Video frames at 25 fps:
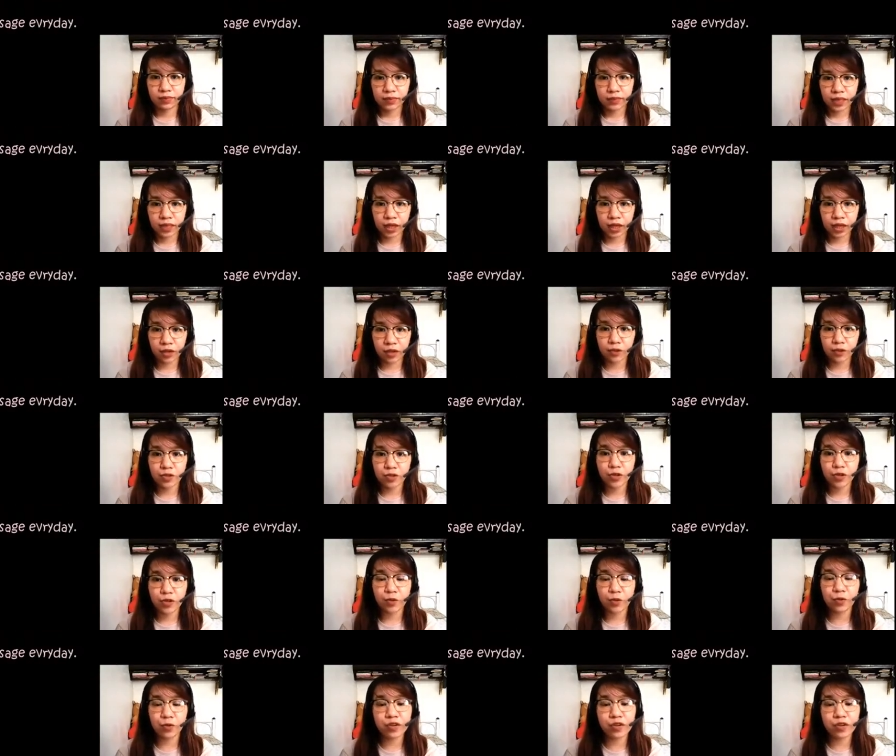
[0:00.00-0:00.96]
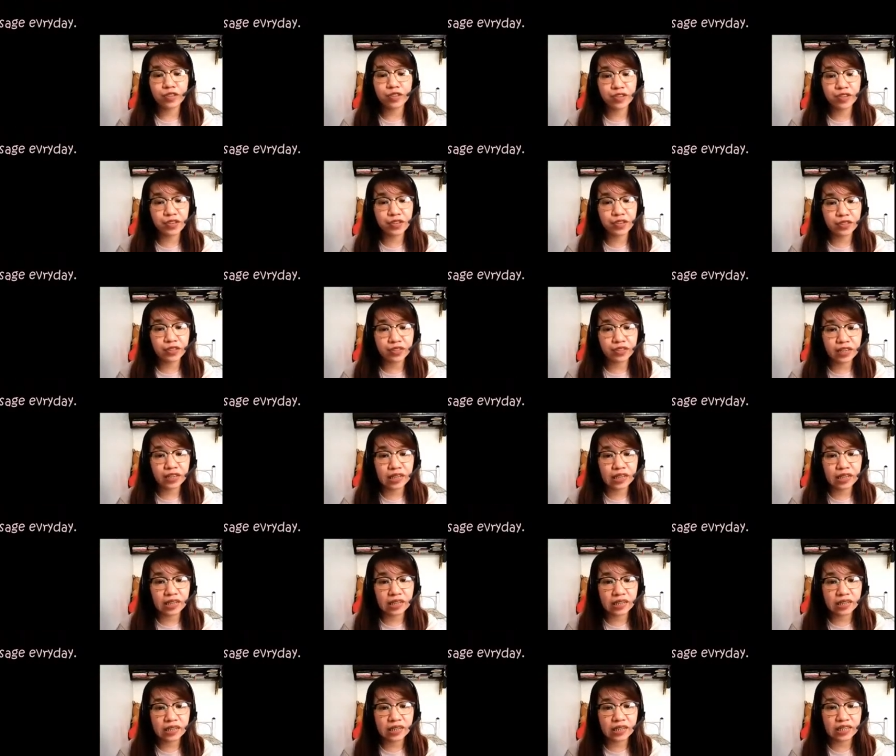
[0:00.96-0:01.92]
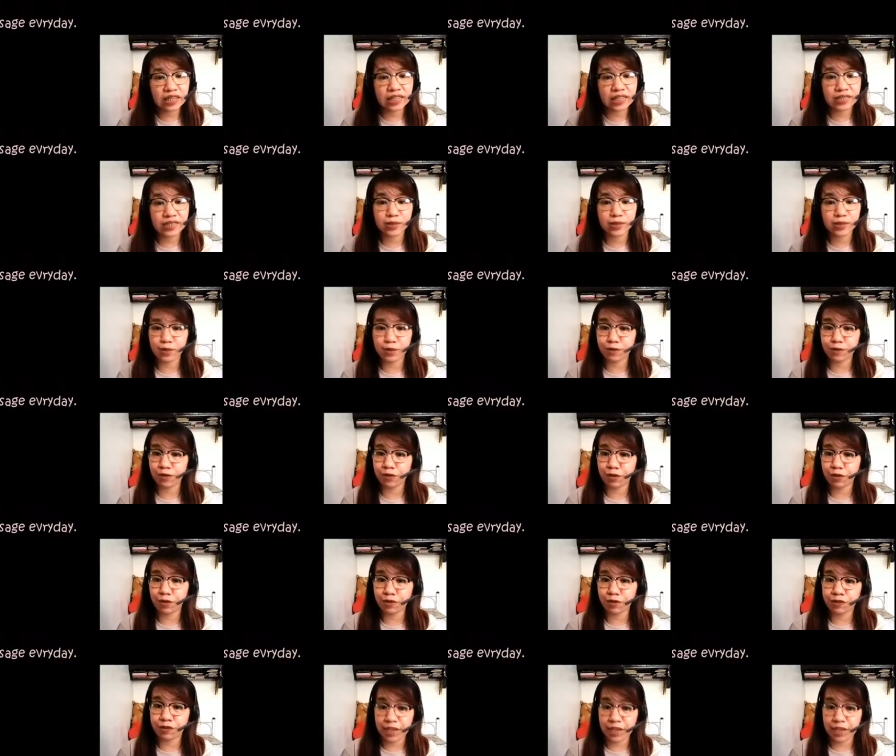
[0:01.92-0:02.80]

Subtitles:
Okay, so where do you think is the verb